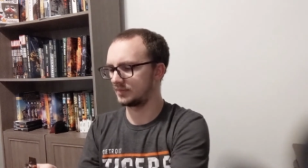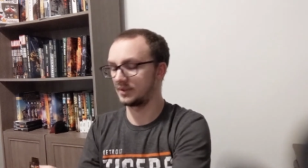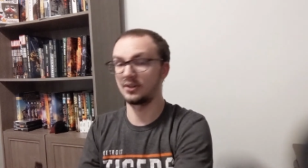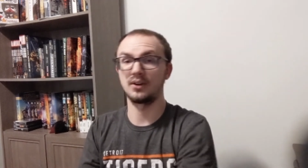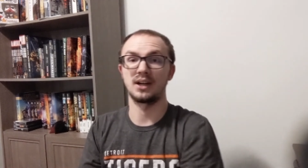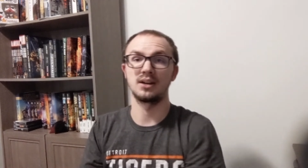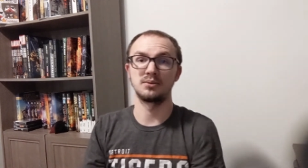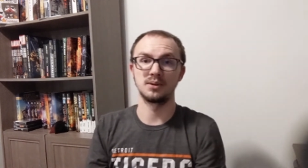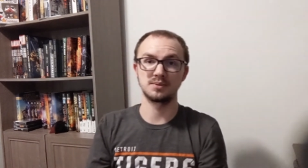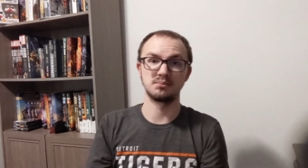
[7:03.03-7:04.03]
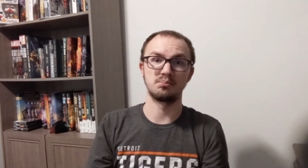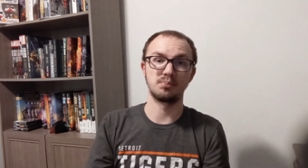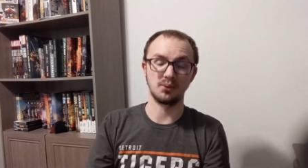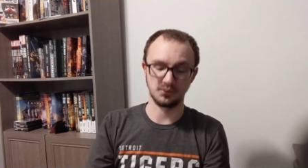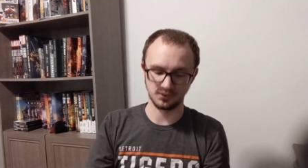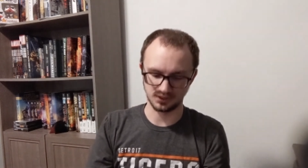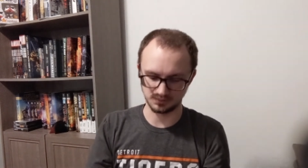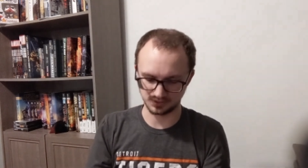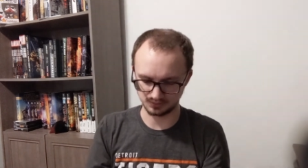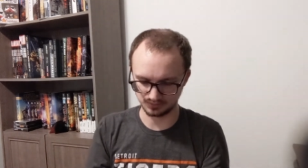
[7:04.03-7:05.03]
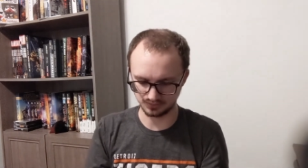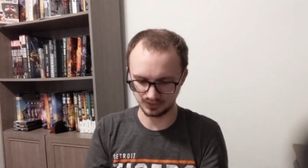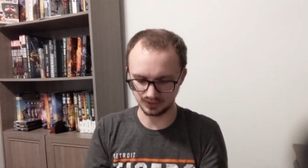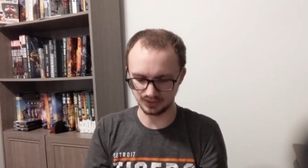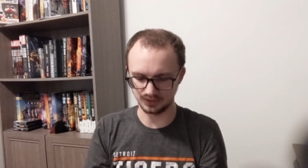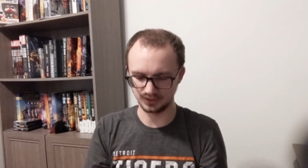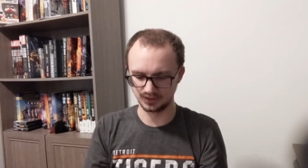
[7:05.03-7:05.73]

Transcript: No, I ripped both of them completely.